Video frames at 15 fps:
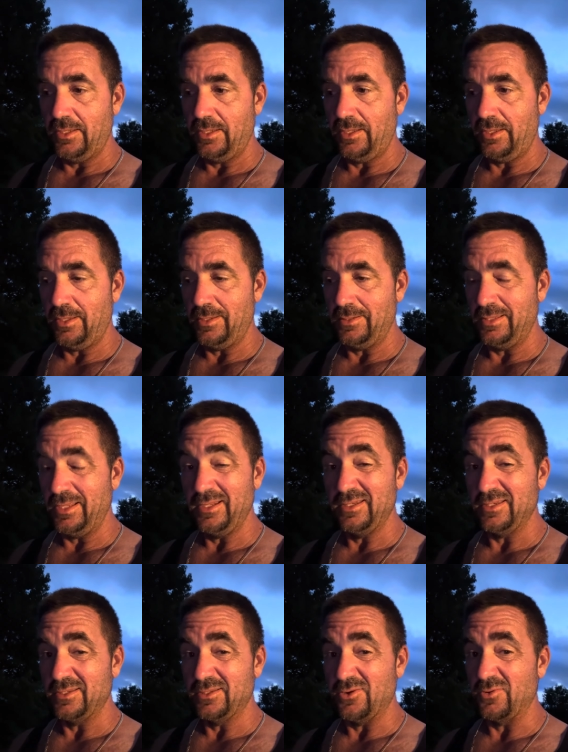and they
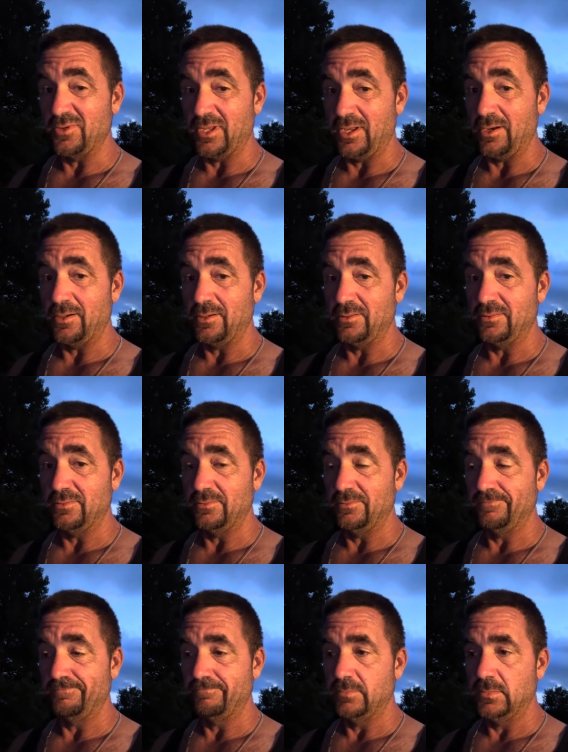just don't care.
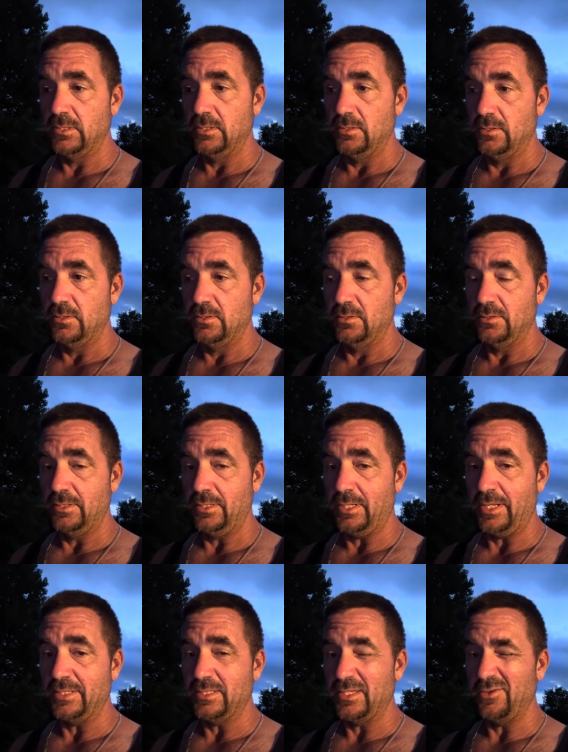And
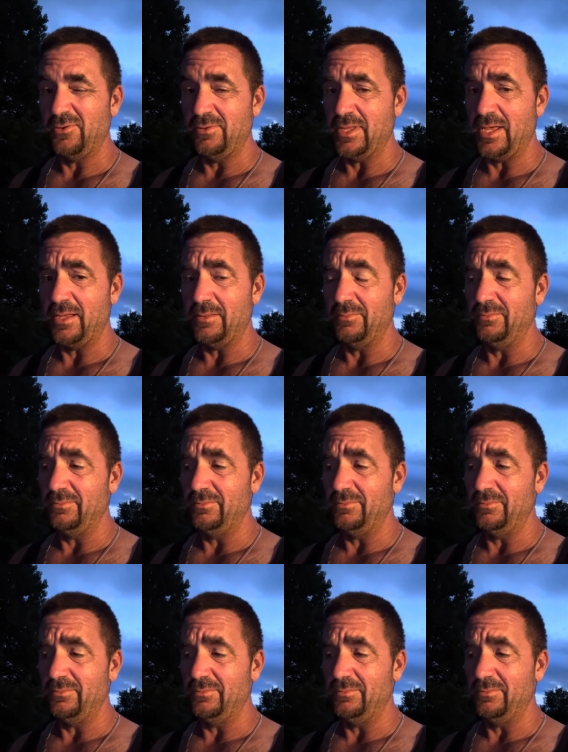I tell you that